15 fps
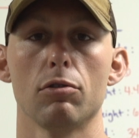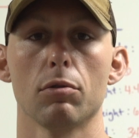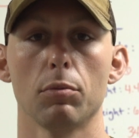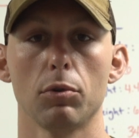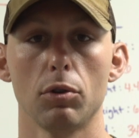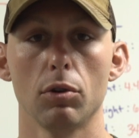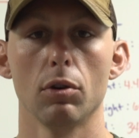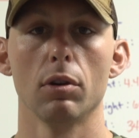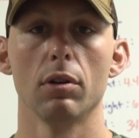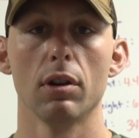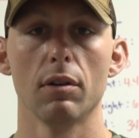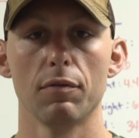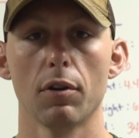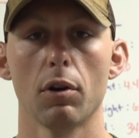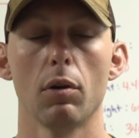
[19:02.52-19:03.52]
some good
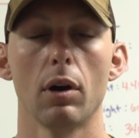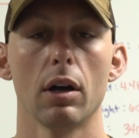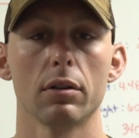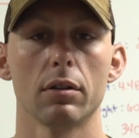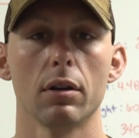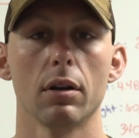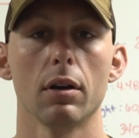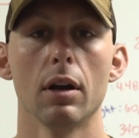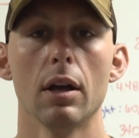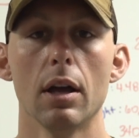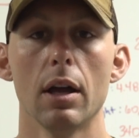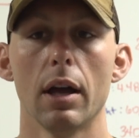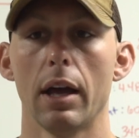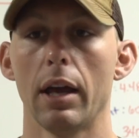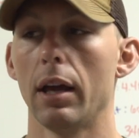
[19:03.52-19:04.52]
info out there,
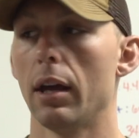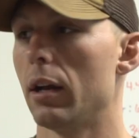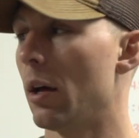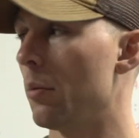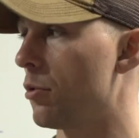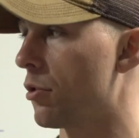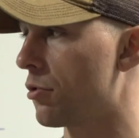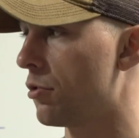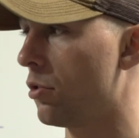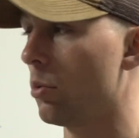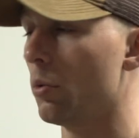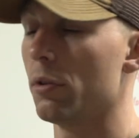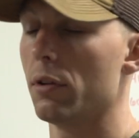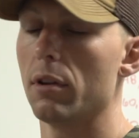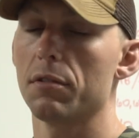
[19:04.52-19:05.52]
and I'm just
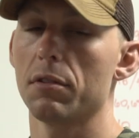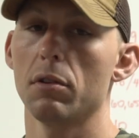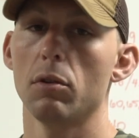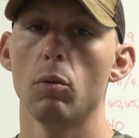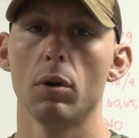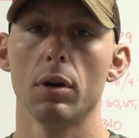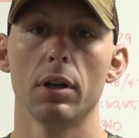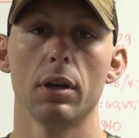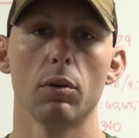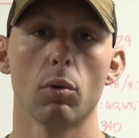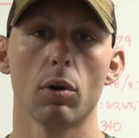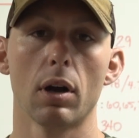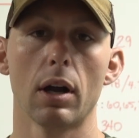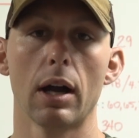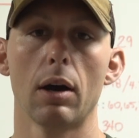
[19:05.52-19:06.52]
doing this in a way
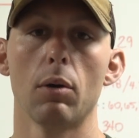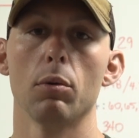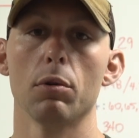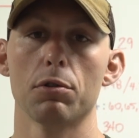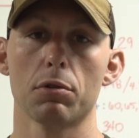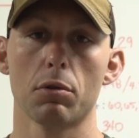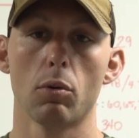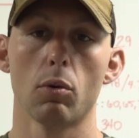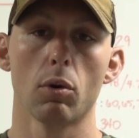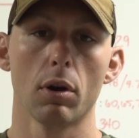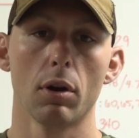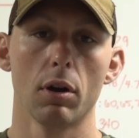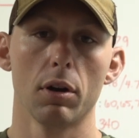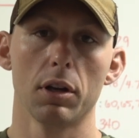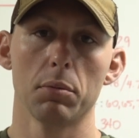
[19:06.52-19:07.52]
where I would score
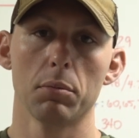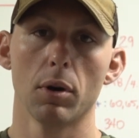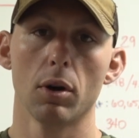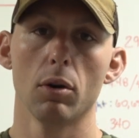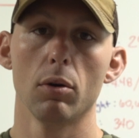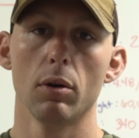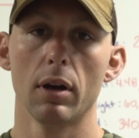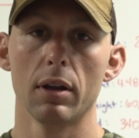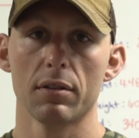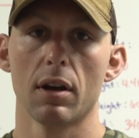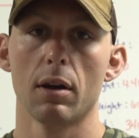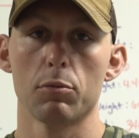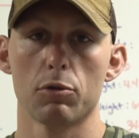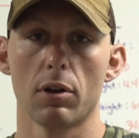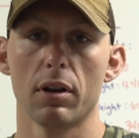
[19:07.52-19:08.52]
a hunting bow as
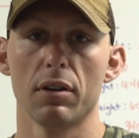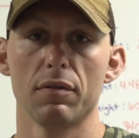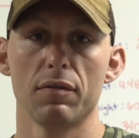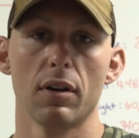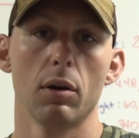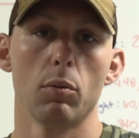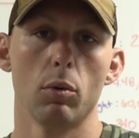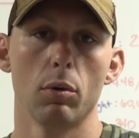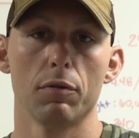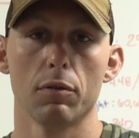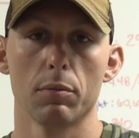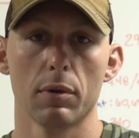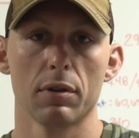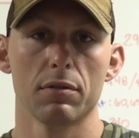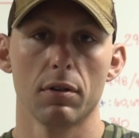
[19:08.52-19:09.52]
I'm trying to find one
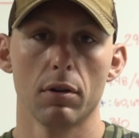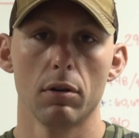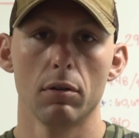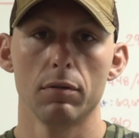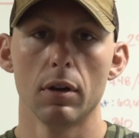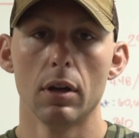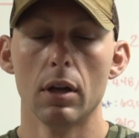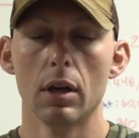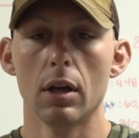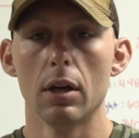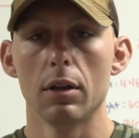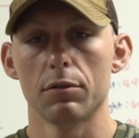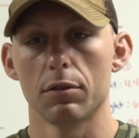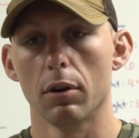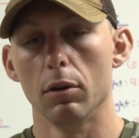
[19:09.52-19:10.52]
for myself.
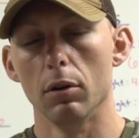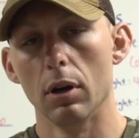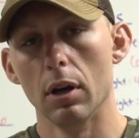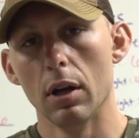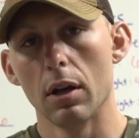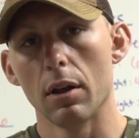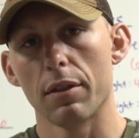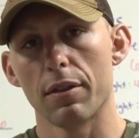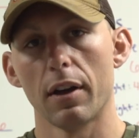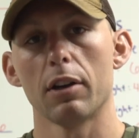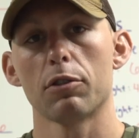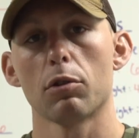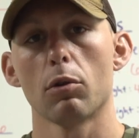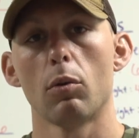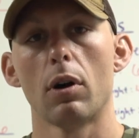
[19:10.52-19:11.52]
So
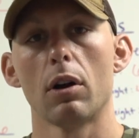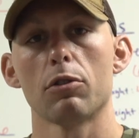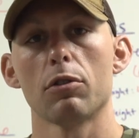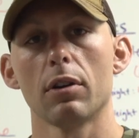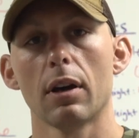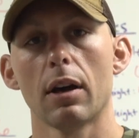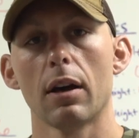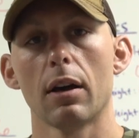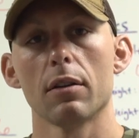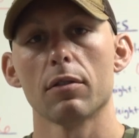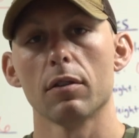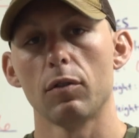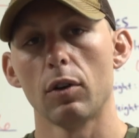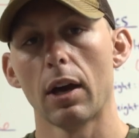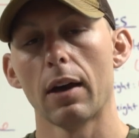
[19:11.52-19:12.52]
thanks for watching, guys.
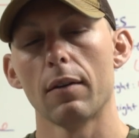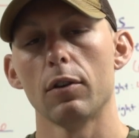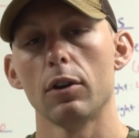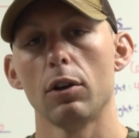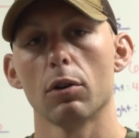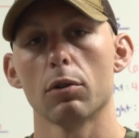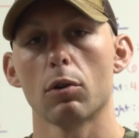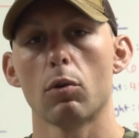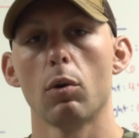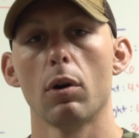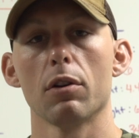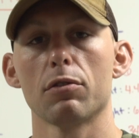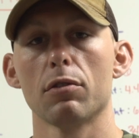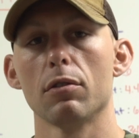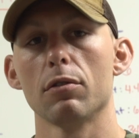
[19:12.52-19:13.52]
If you have any other
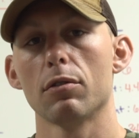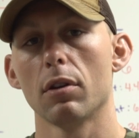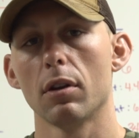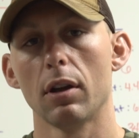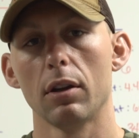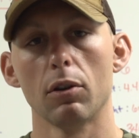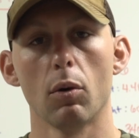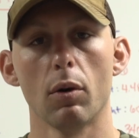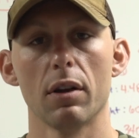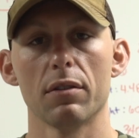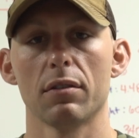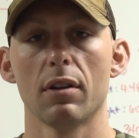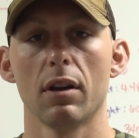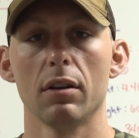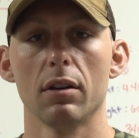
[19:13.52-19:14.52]
questions, don't
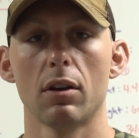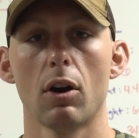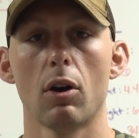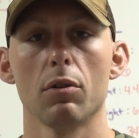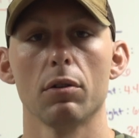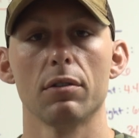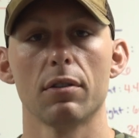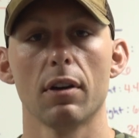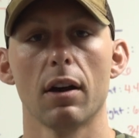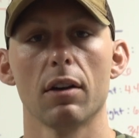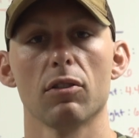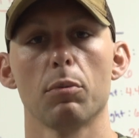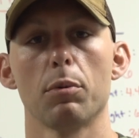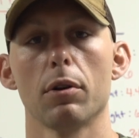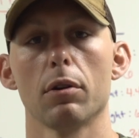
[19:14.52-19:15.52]
hesitate to call these
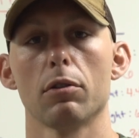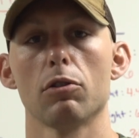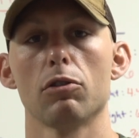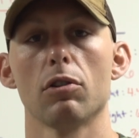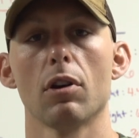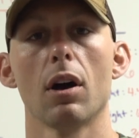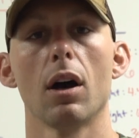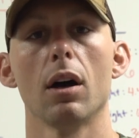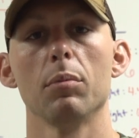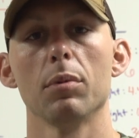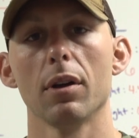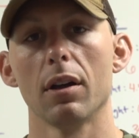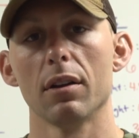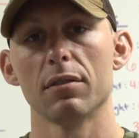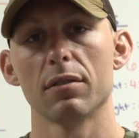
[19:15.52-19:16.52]
guys up here at the
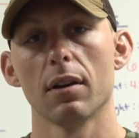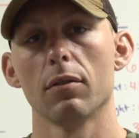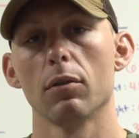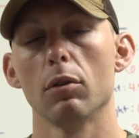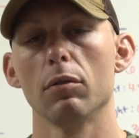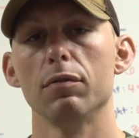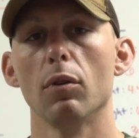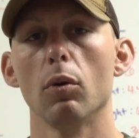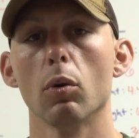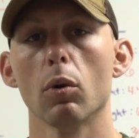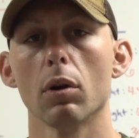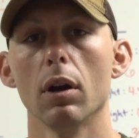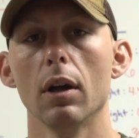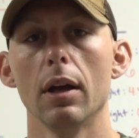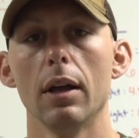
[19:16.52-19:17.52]
shop at
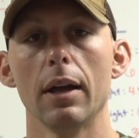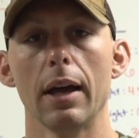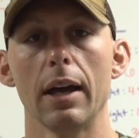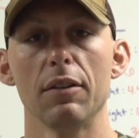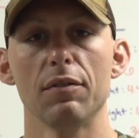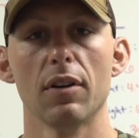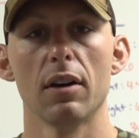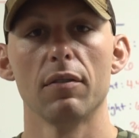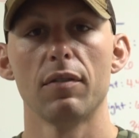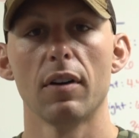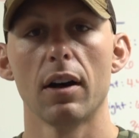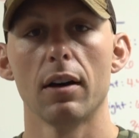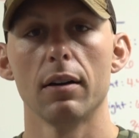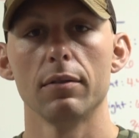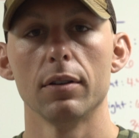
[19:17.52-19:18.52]

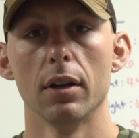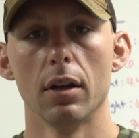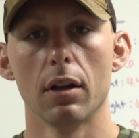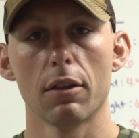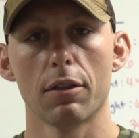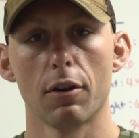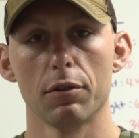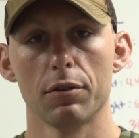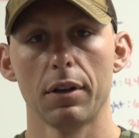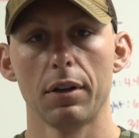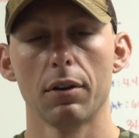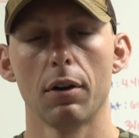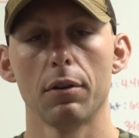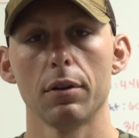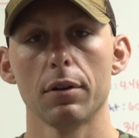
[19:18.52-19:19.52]

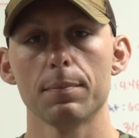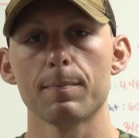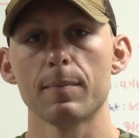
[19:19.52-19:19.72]
704-855-1300.